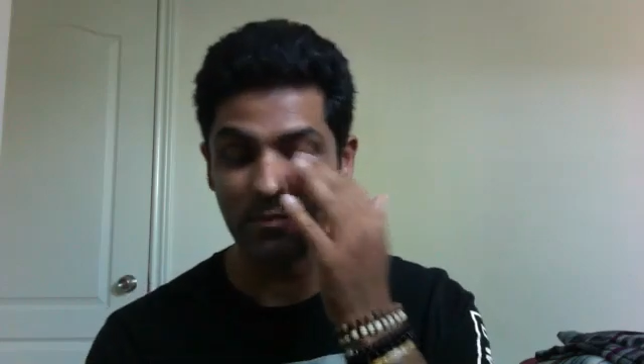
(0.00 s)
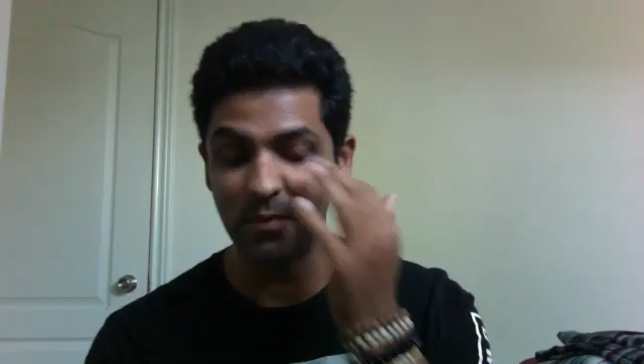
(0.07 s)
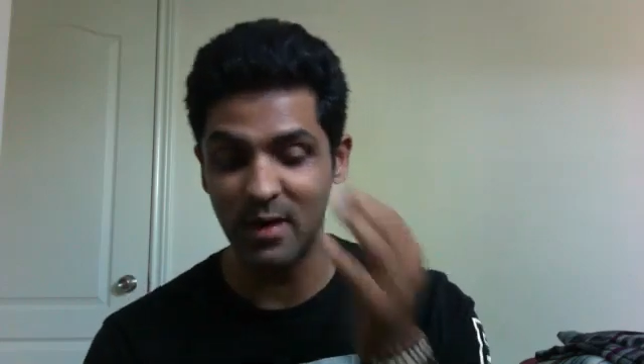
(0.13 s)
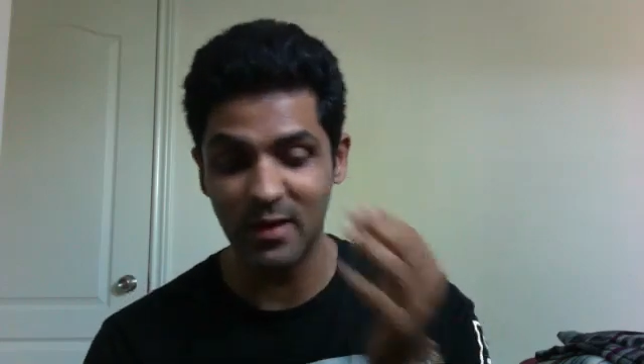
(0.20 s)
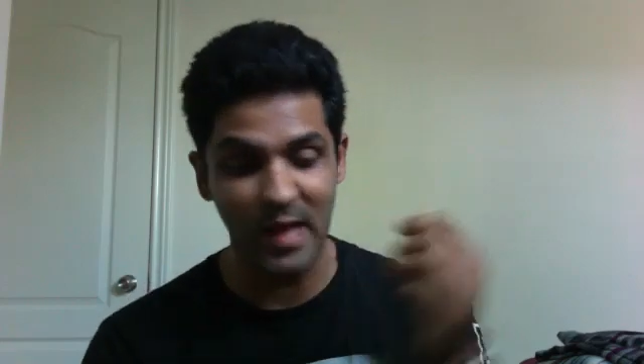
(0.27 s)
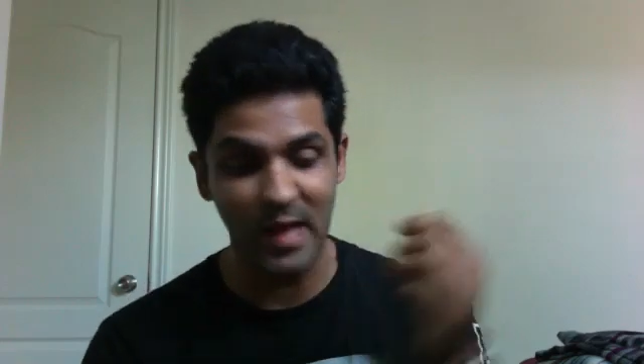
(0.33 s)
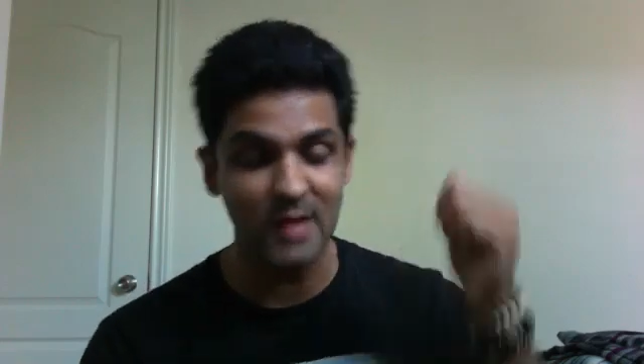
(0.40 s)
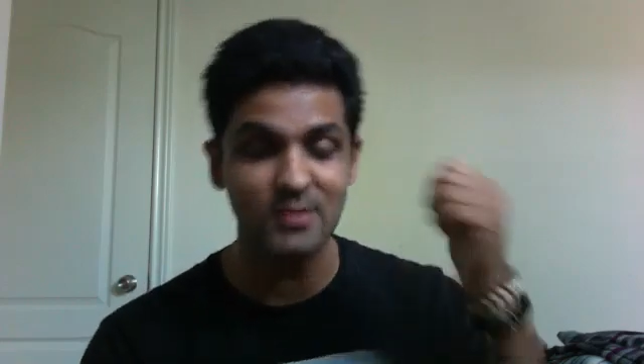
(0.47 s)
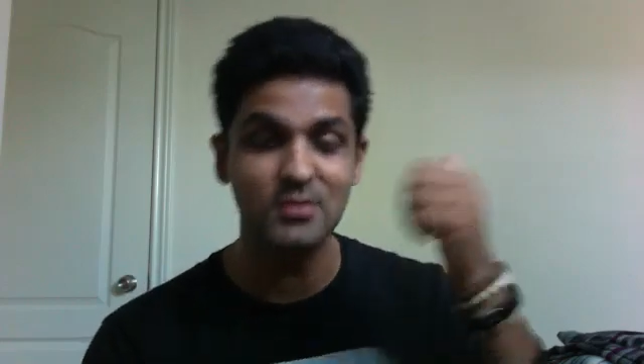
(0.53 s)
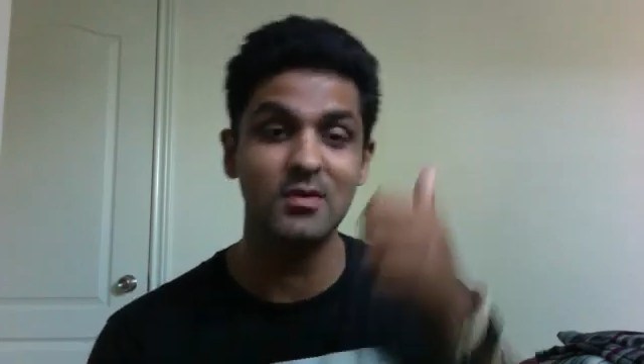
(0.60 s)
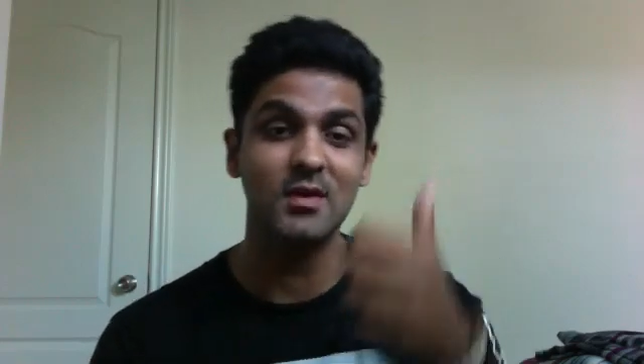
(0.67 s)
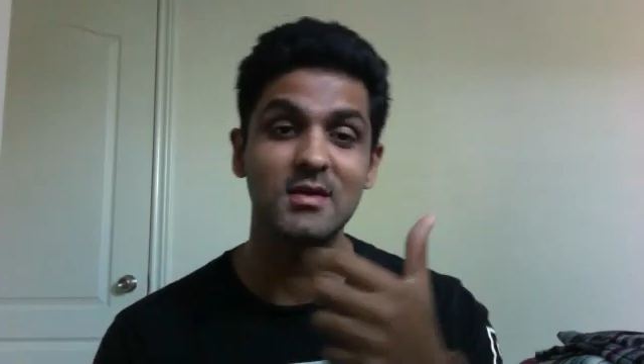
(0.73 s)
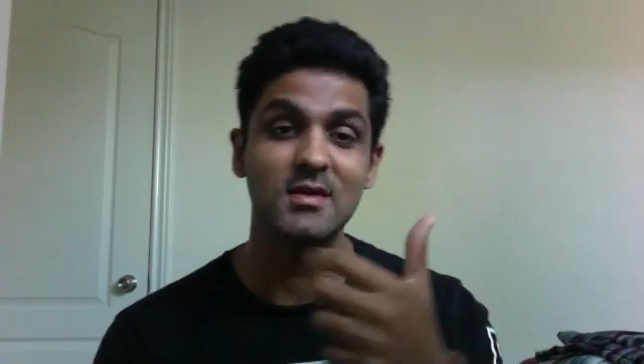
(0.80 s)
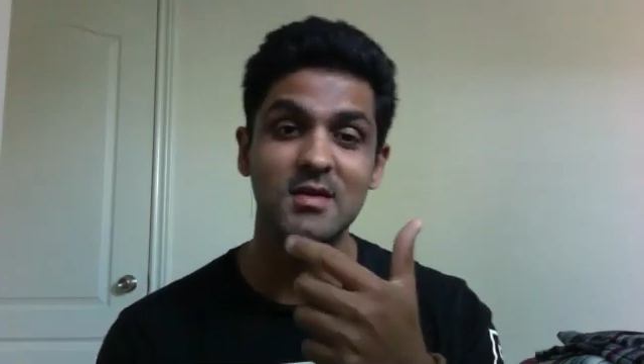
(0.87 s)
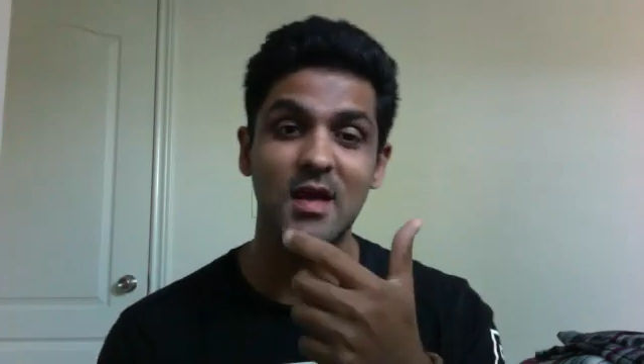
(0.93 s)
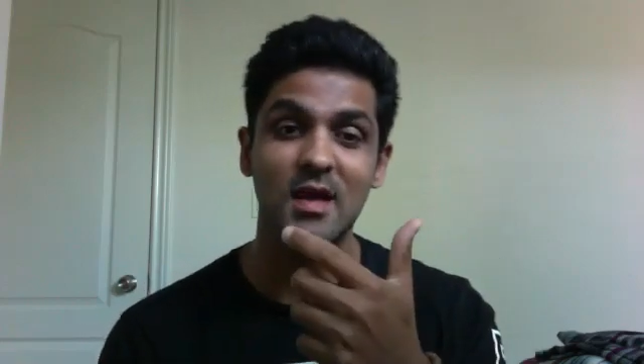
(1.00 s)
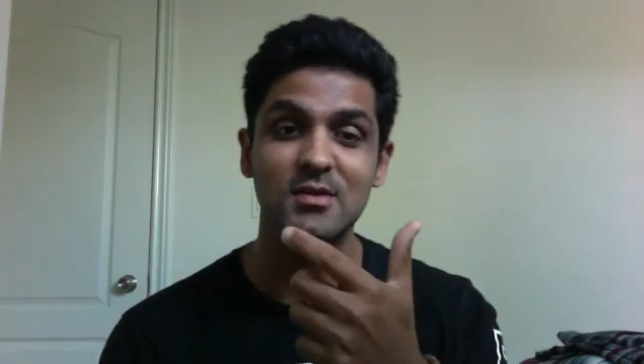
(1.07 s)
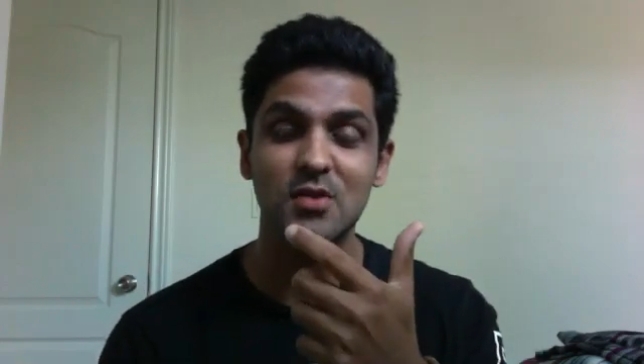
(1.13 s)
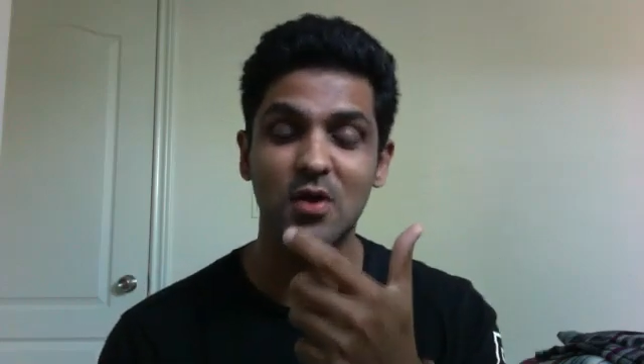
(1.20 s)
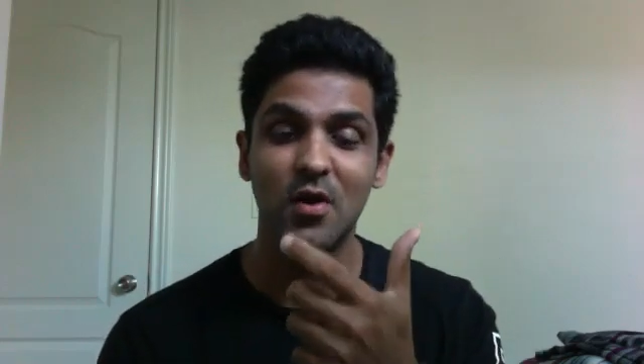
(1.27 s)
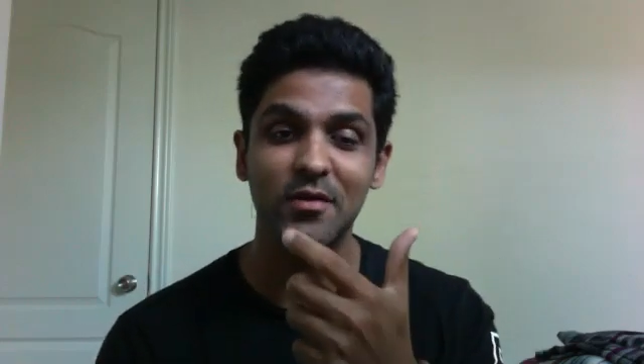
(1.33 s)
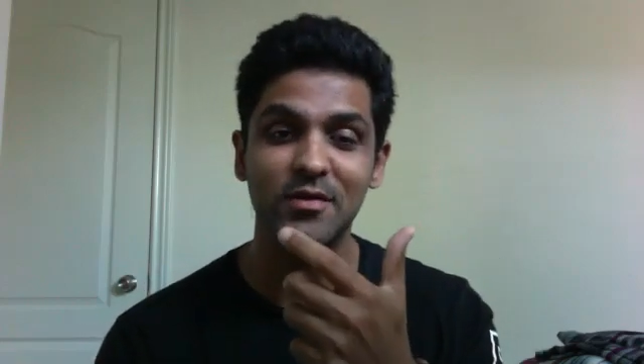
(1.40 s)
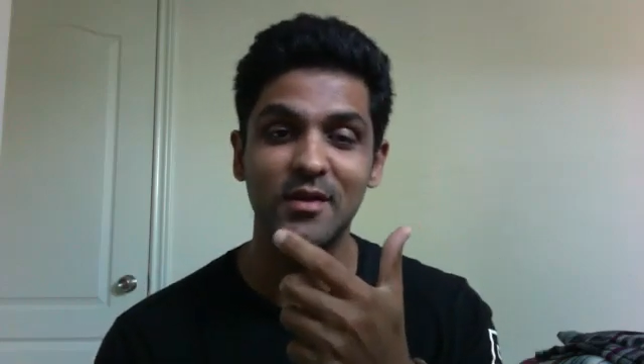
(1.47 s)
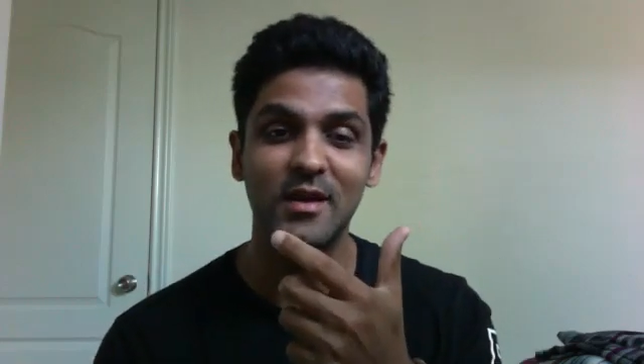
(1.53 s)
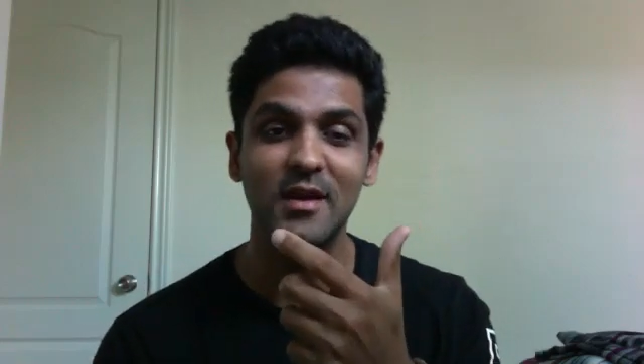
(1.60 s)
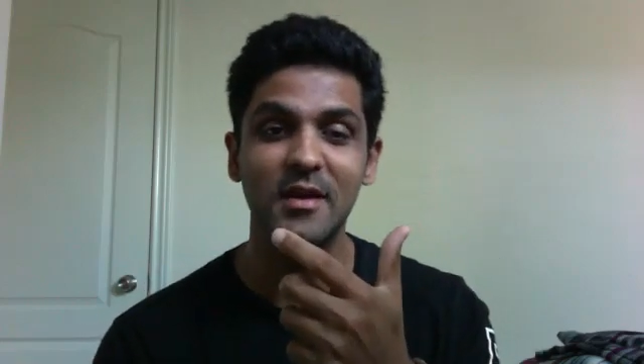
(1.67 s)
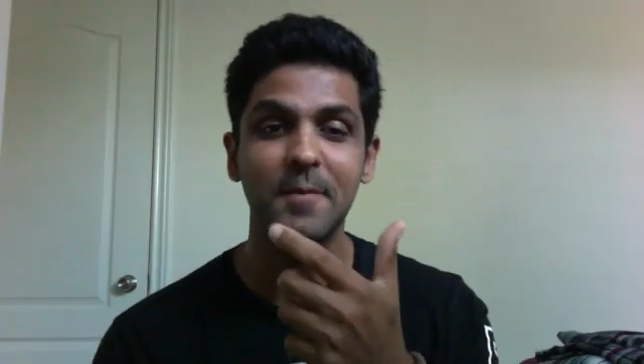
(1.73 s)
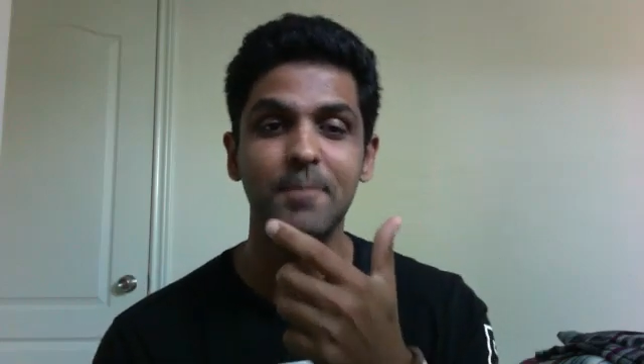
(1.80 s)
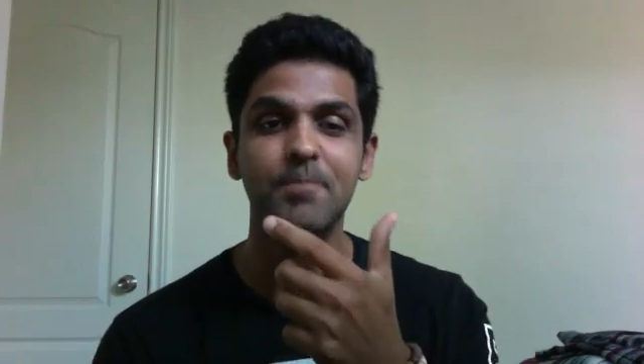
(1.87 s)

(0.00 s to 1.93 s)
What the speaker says: but as soon as I saw the